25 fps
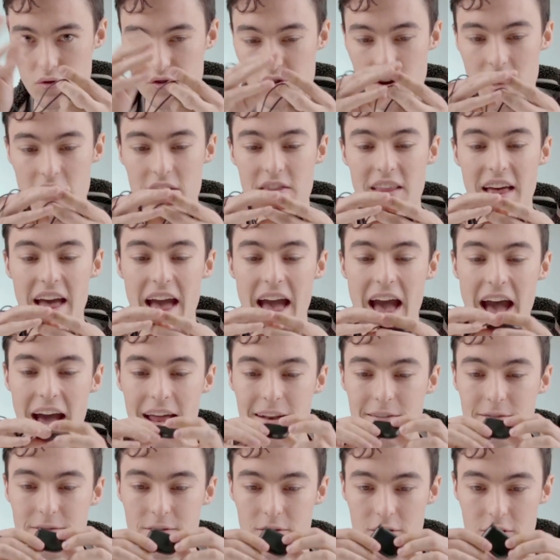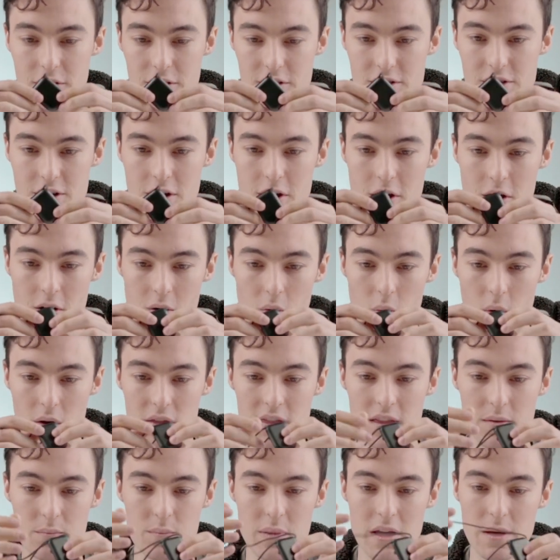So in the advert,
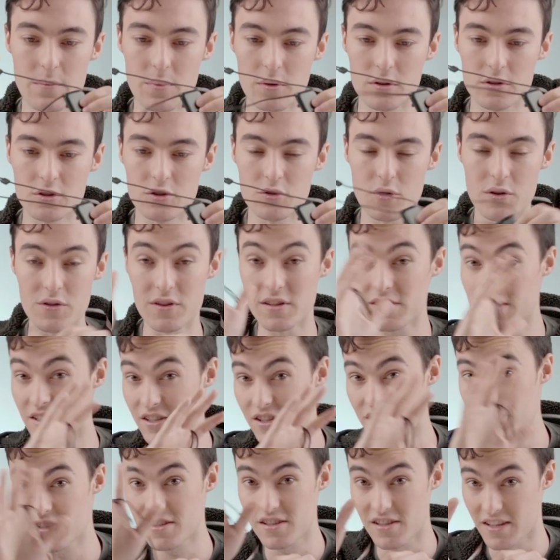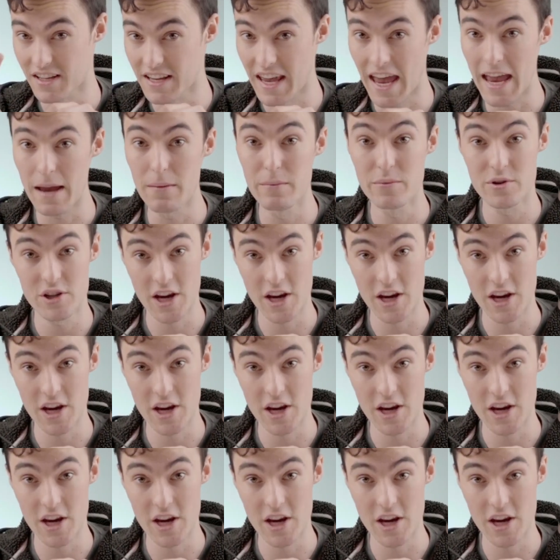what the people do, and this is the game